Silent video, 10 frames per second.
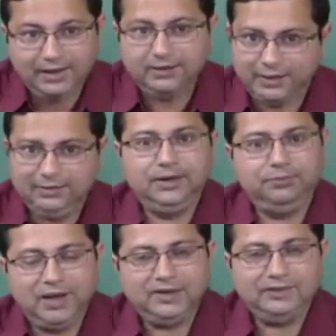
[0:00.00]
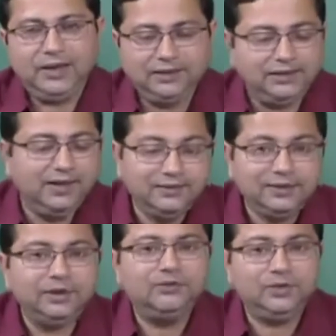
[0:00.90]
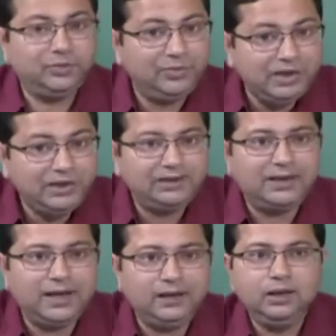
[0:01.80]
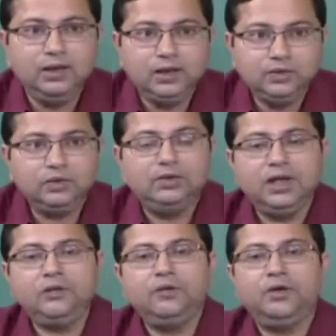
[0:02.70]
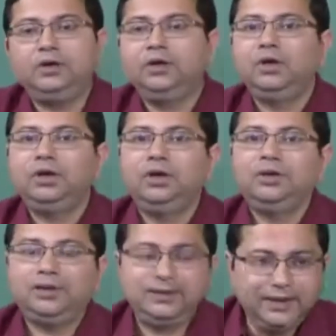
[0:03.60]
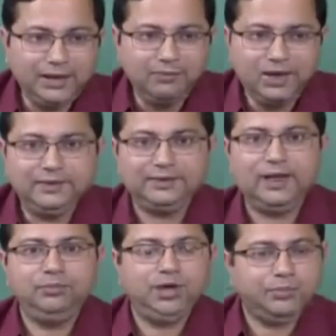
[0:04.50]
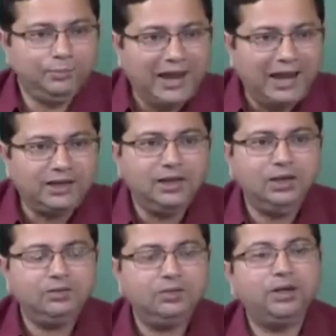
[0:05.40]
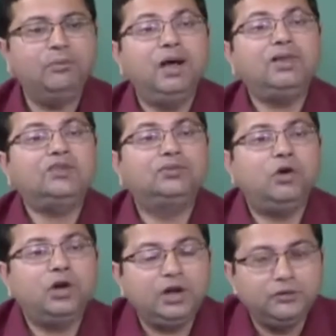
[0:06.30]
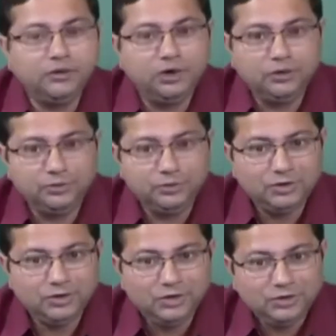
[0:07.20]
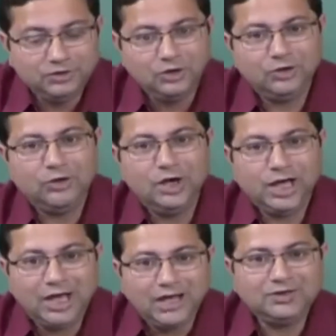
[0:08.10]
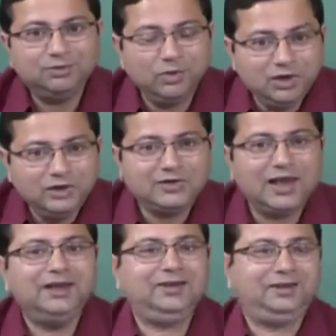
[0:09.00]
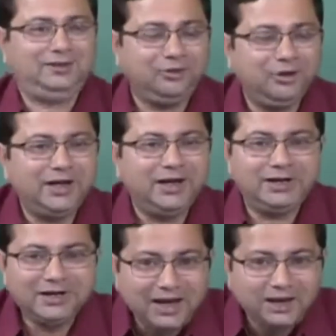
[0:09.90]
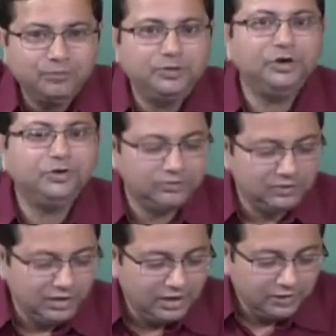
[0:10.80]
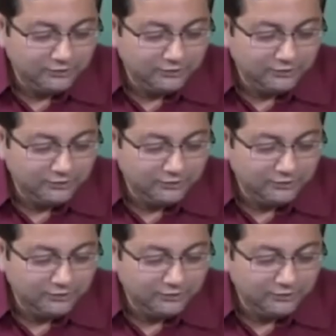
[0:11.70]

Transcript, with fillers: and that is the mass, the density of the propellant is high. So, therefore, the same mass can be packed into a much smaller volume. So, a small size rocket can produce